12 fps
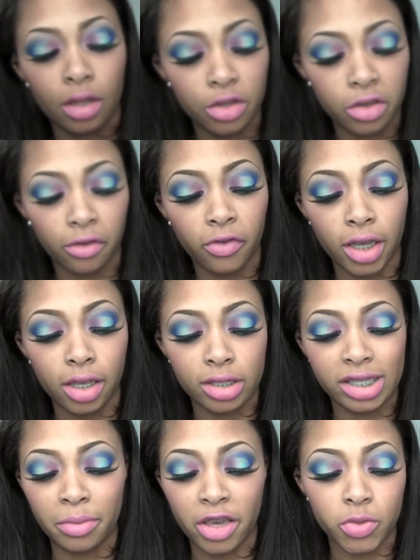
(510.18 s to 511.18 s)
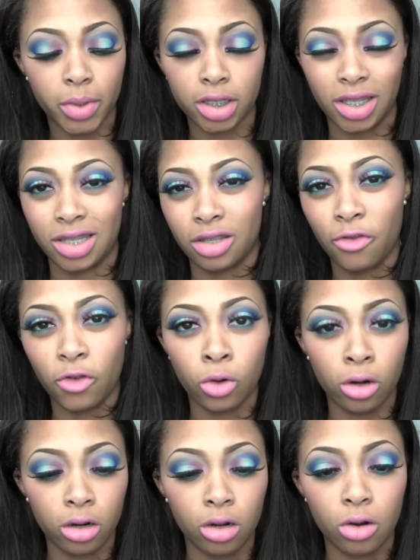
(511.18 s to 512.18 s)
And you can find Smashbox at
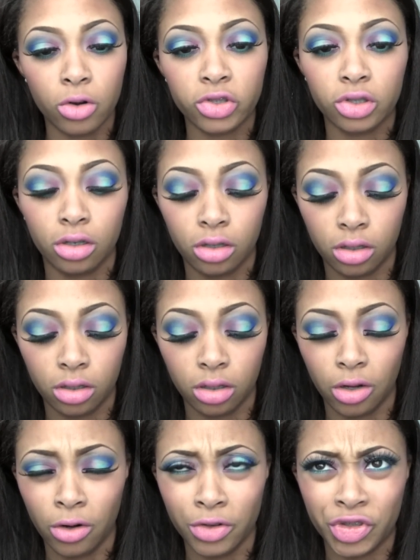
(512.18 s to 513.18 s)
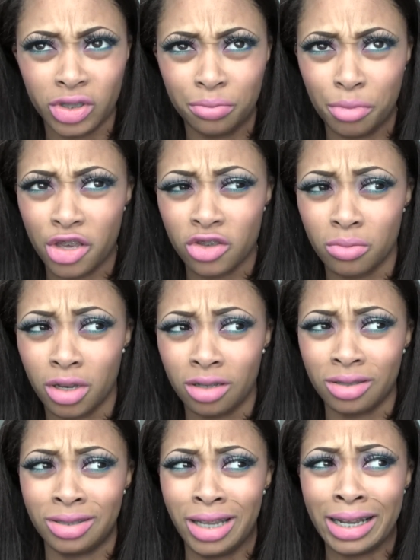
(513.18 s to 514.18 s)
Sephora or
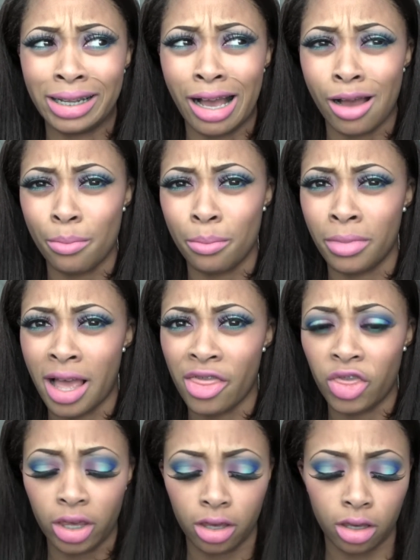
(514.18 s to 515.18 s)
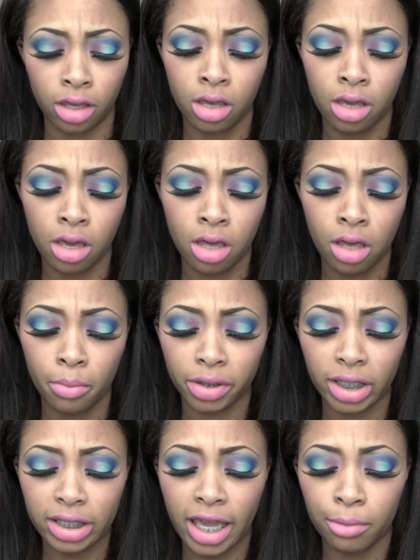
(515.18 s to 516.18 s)
Smashbox.com, I think.
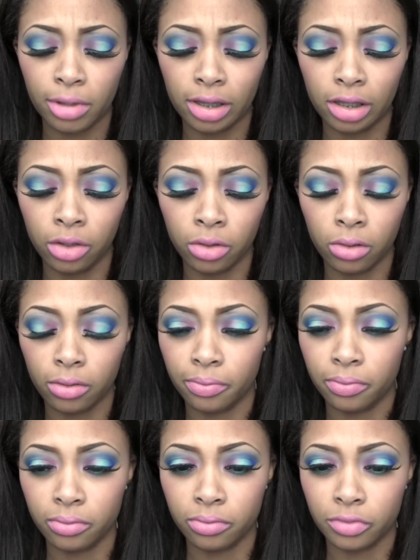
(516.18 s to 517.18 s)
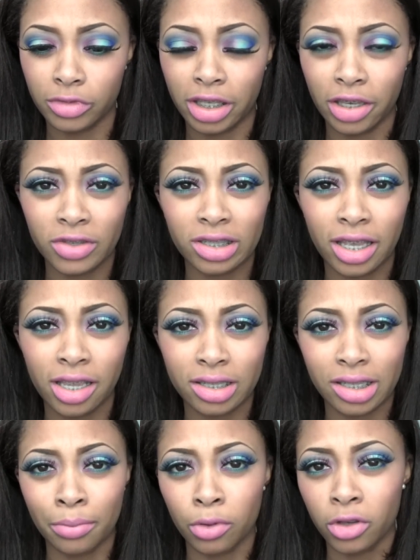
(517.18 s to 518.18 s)
But this came in a little gift
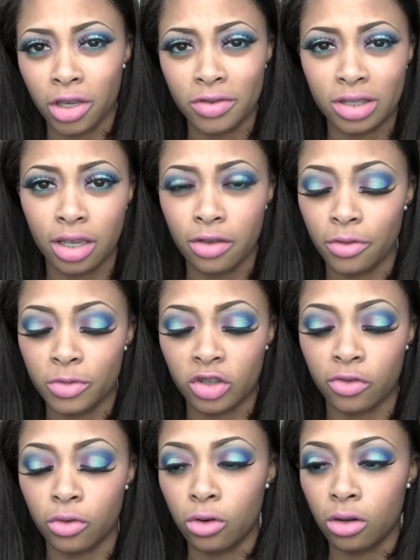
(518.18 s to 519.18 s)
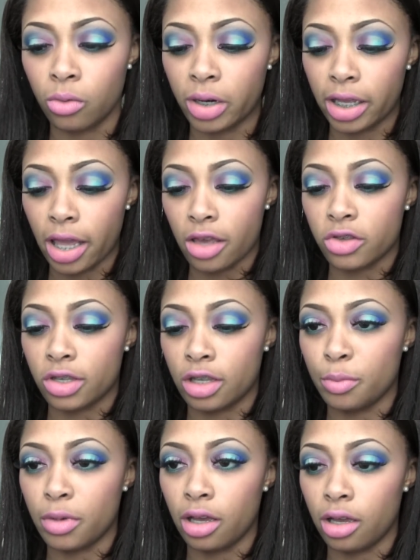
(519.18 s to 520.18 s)
set, sample gift set from Sephora when I cashed
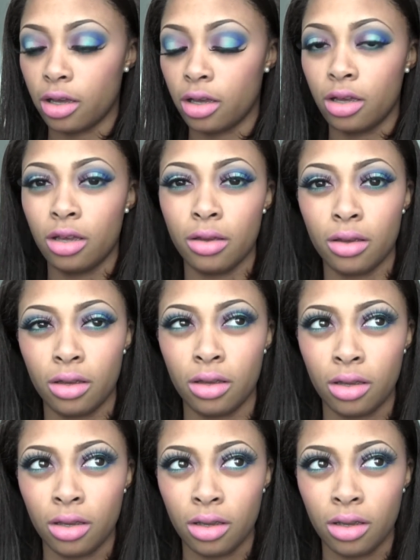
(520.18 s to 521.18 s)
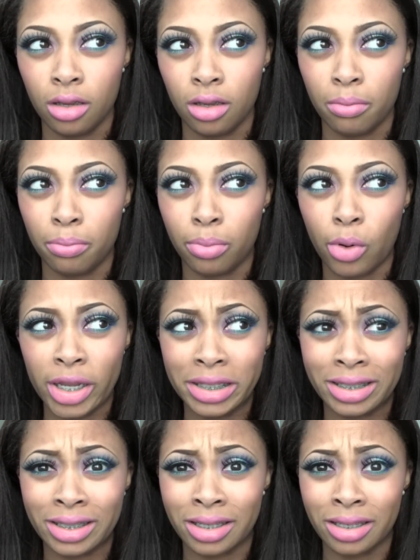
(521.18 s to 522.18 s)
in my
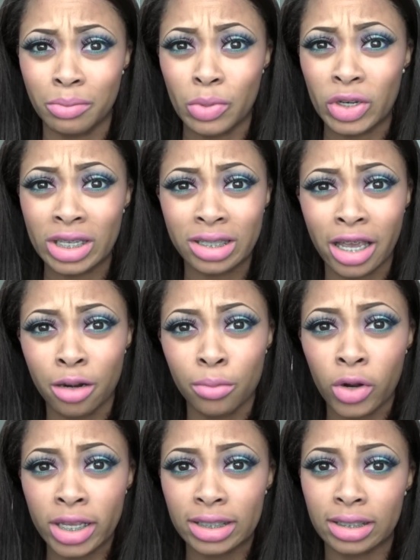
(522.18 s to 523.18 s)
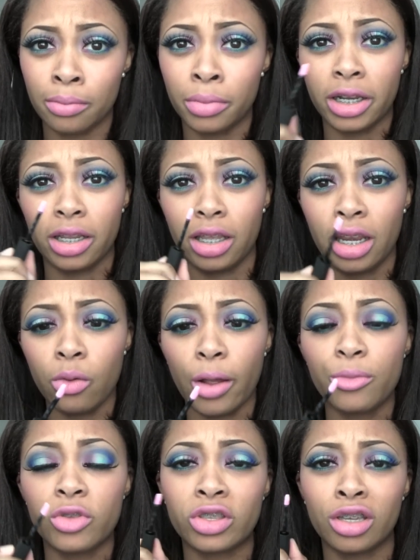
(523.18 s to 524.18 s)
points, Beauty Insider points. But anyway,
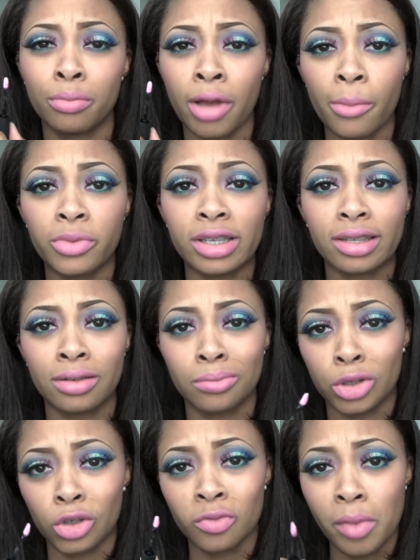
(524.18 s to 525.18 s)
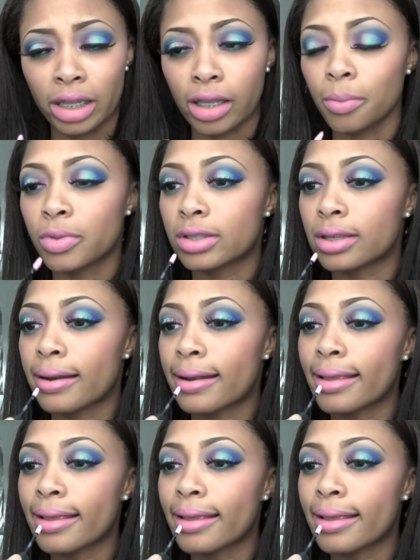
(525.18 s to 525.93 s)
I'm just going to pop this in the middle of my lips.